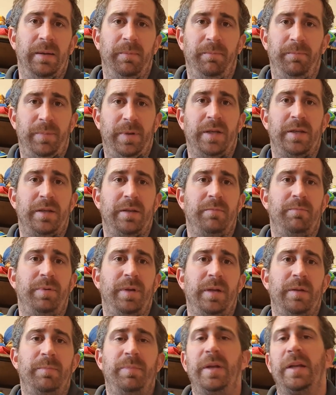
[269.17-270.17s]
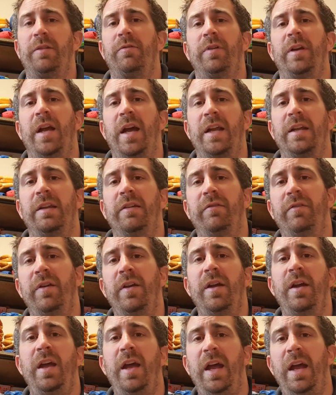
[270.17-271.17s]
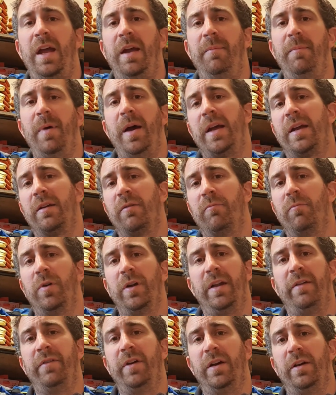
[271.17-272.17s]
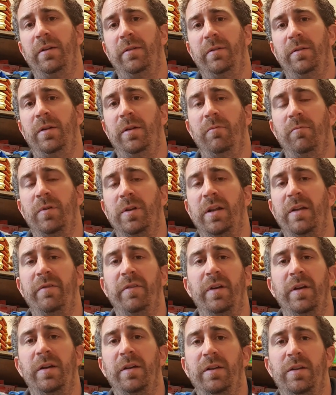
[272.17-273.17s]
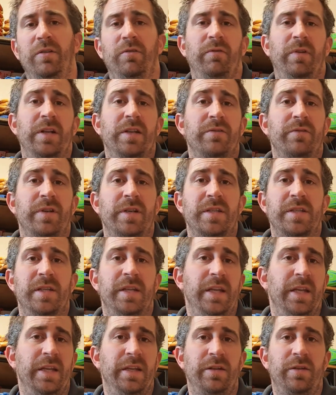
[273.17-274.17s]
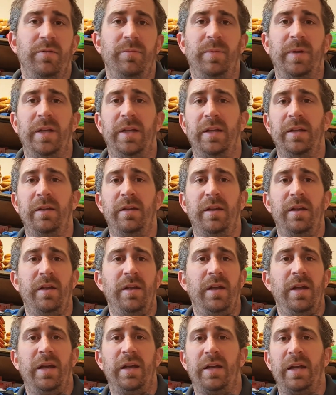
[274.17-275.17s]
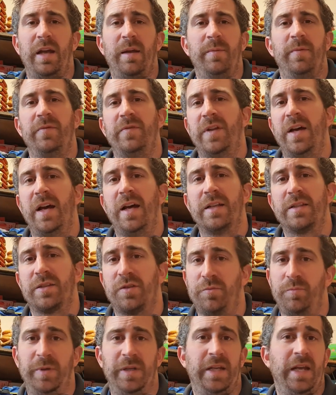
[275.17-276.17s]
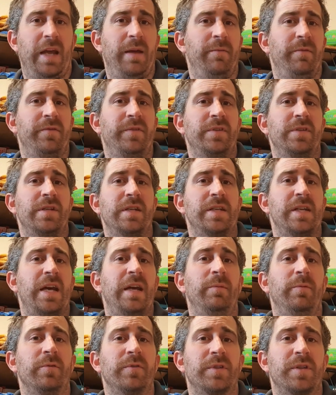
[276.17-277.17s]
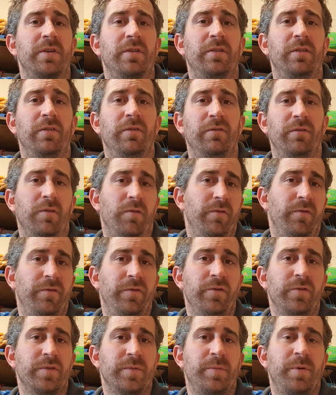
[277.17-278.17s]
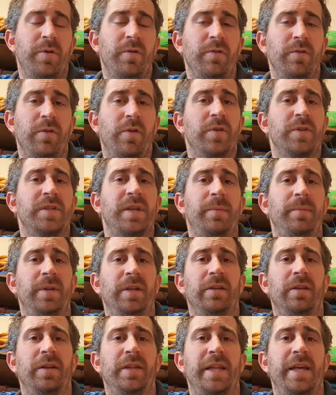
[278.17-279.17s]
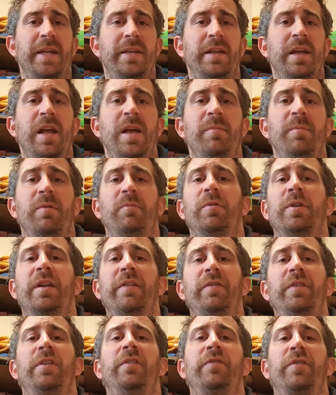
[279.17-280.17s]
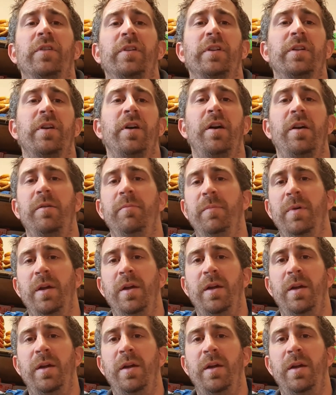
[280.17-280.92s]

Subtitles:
but be creative and make it whatever you're interested in. It could be a game of darts, could be a game of table soccer or foosball or something like that. But whatever you've got at home,